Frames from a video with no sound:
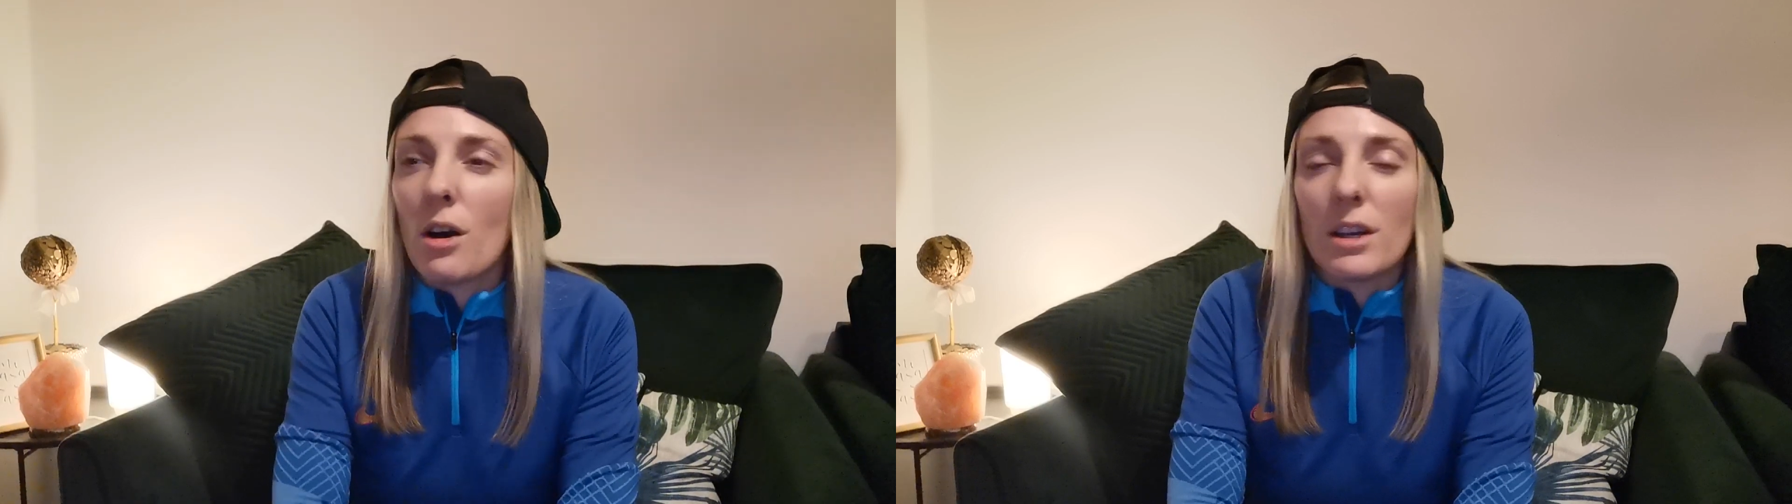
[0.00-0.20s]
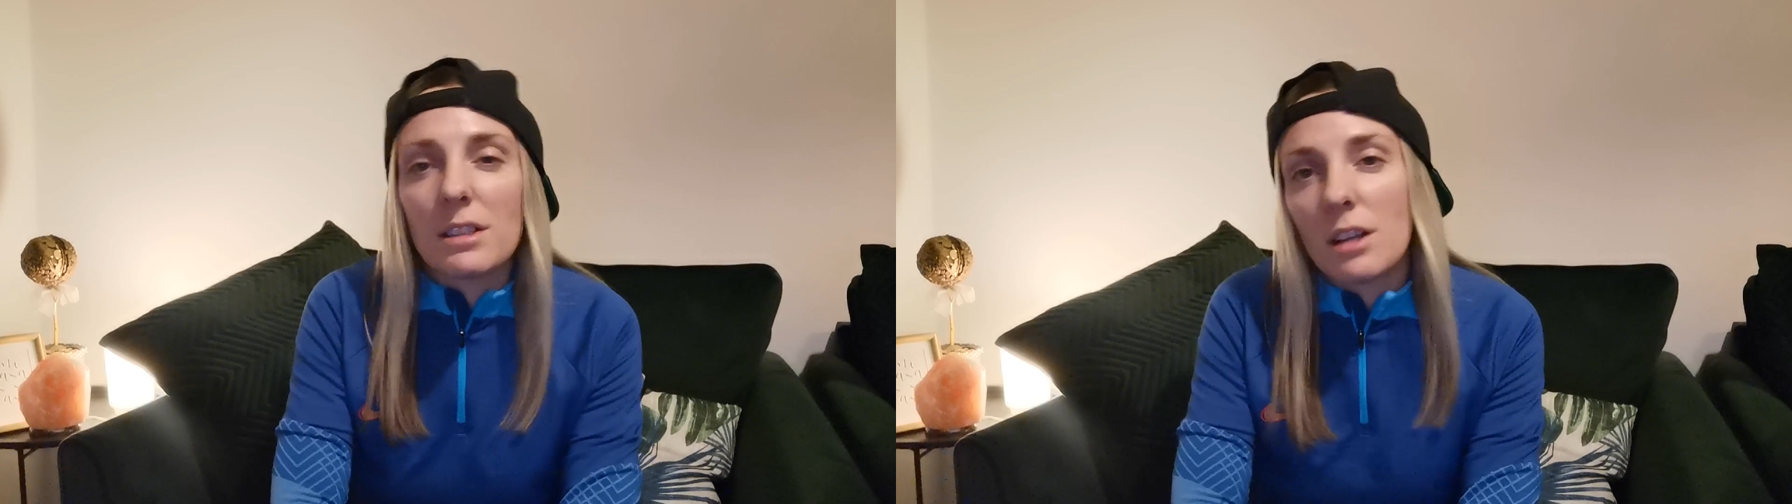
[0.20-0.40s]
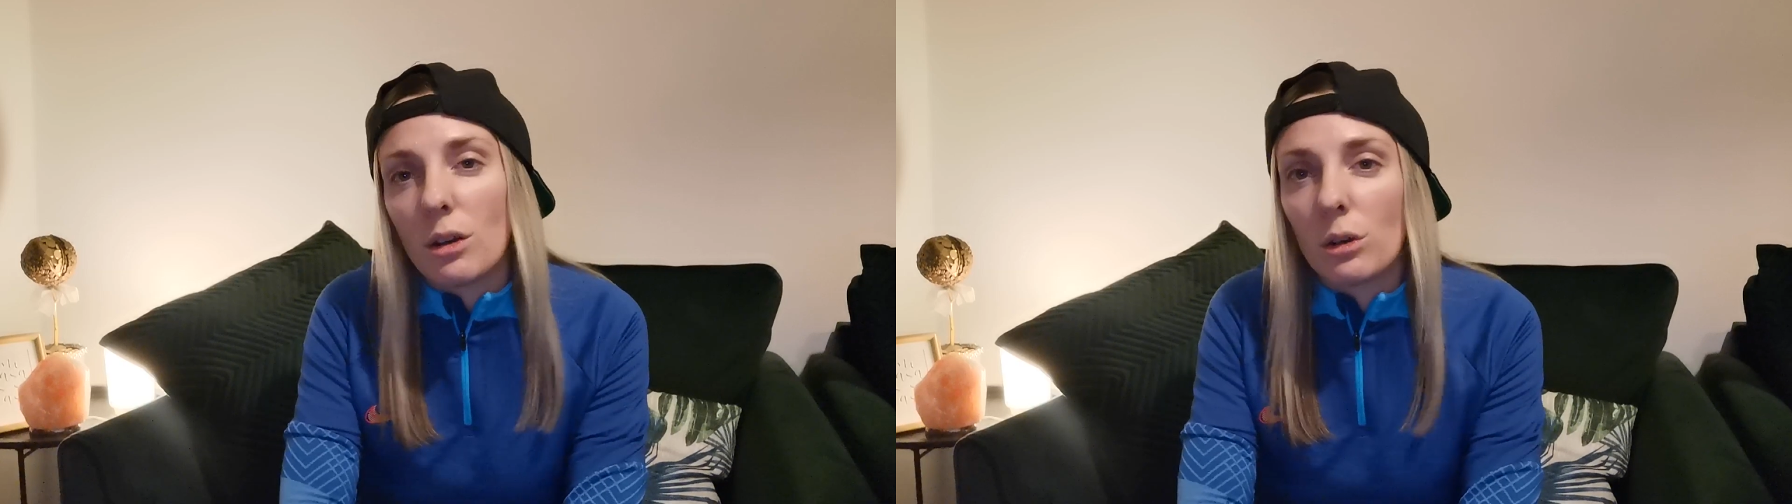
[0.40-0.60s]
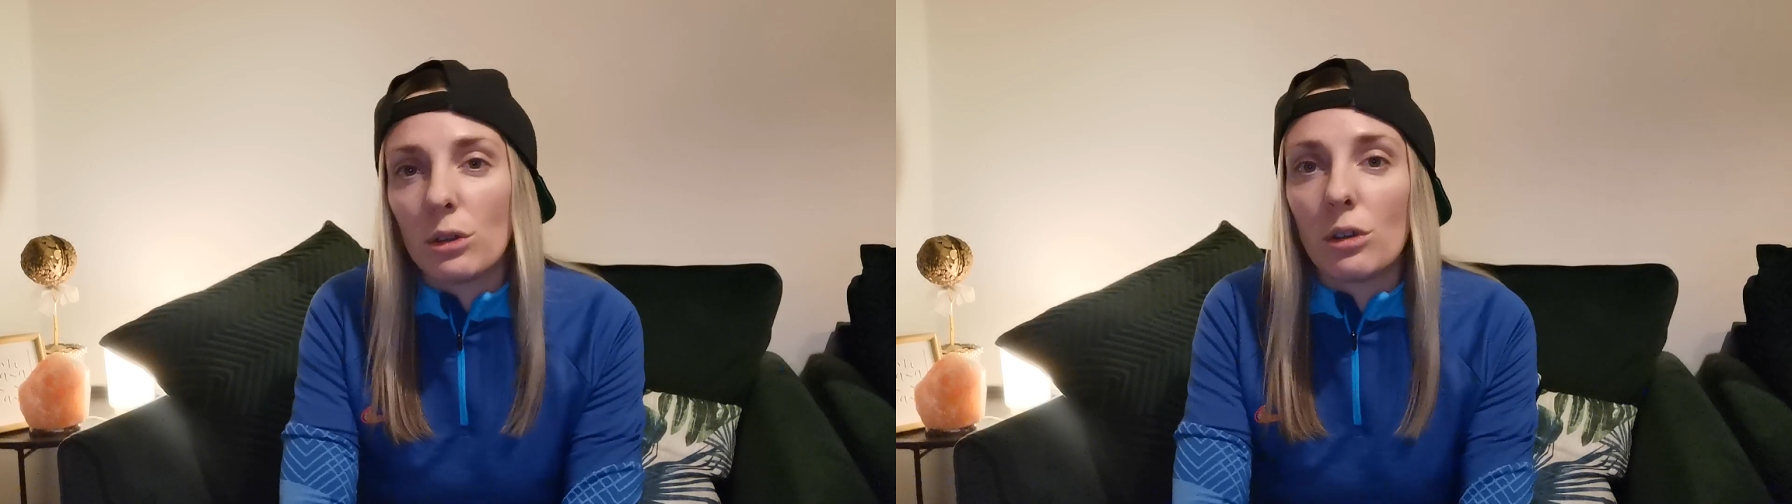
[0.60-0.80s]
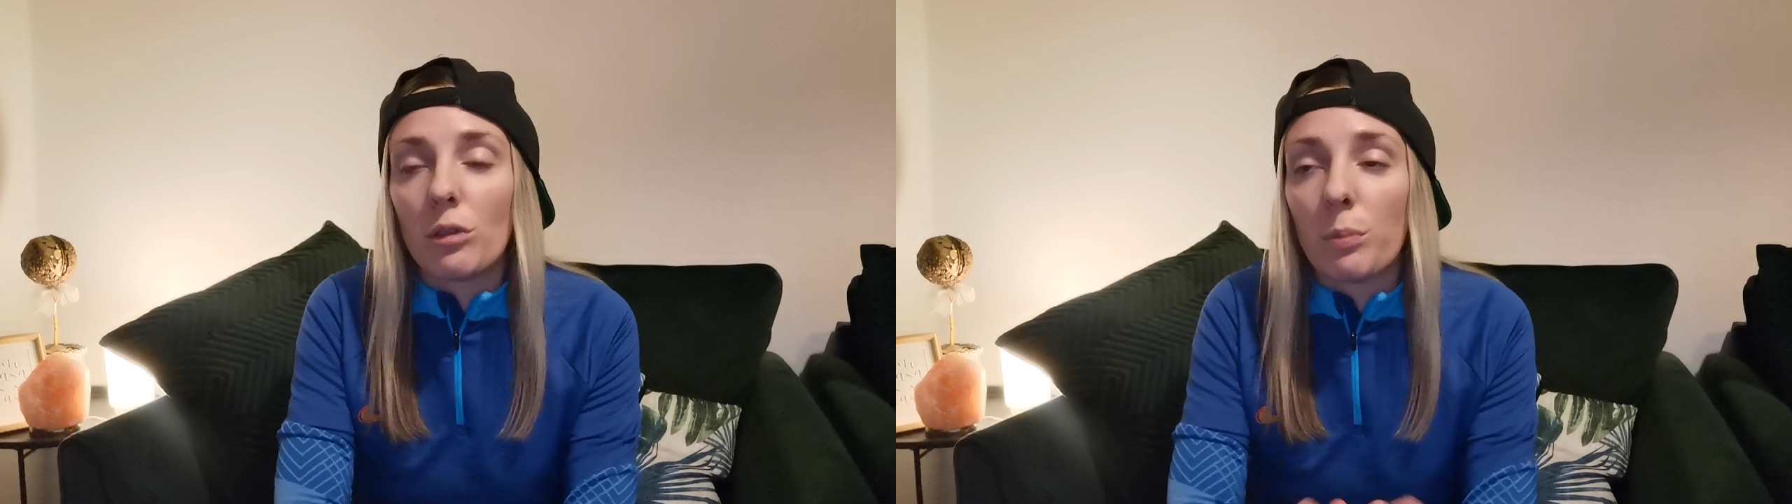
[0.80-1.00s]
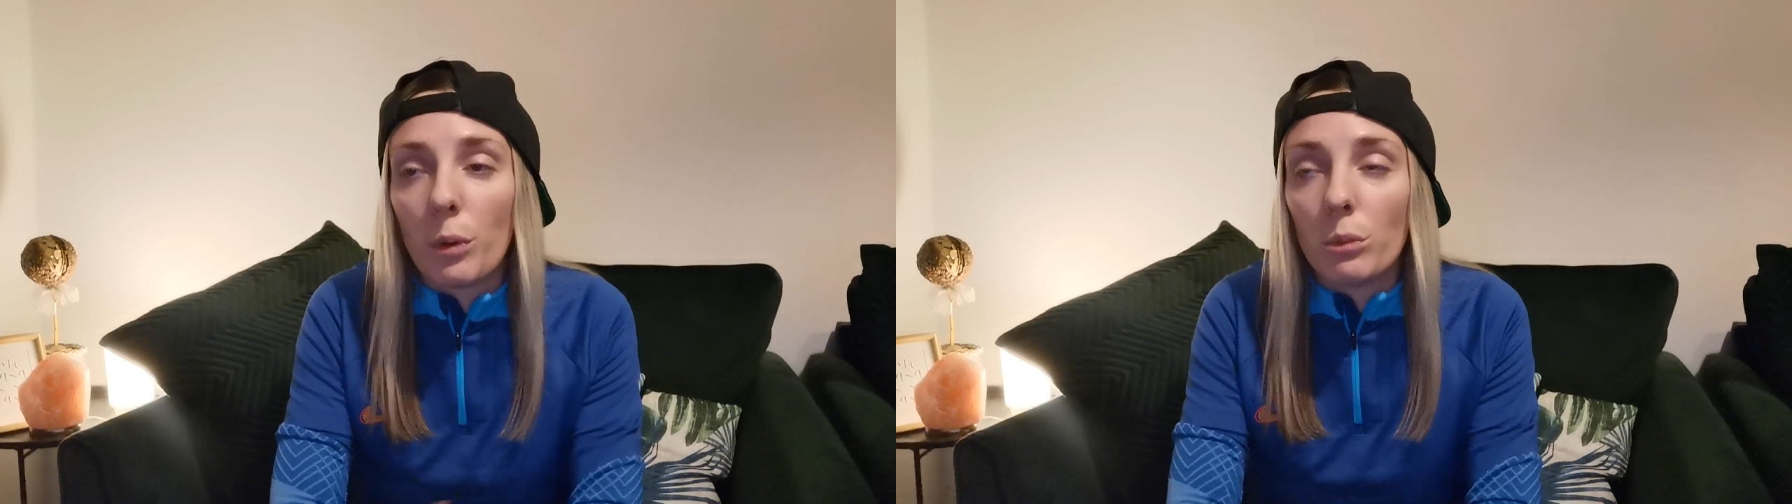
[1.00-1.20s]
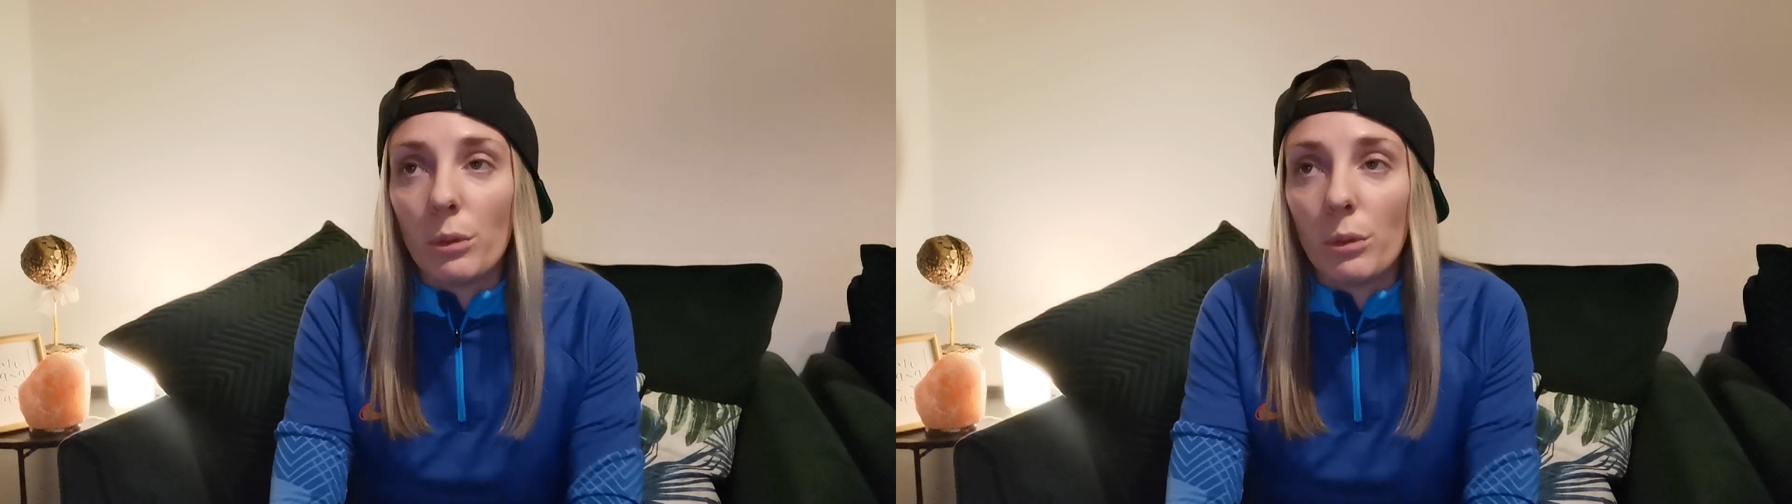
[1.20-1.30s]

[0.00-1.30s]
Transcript: oh he's not good enough but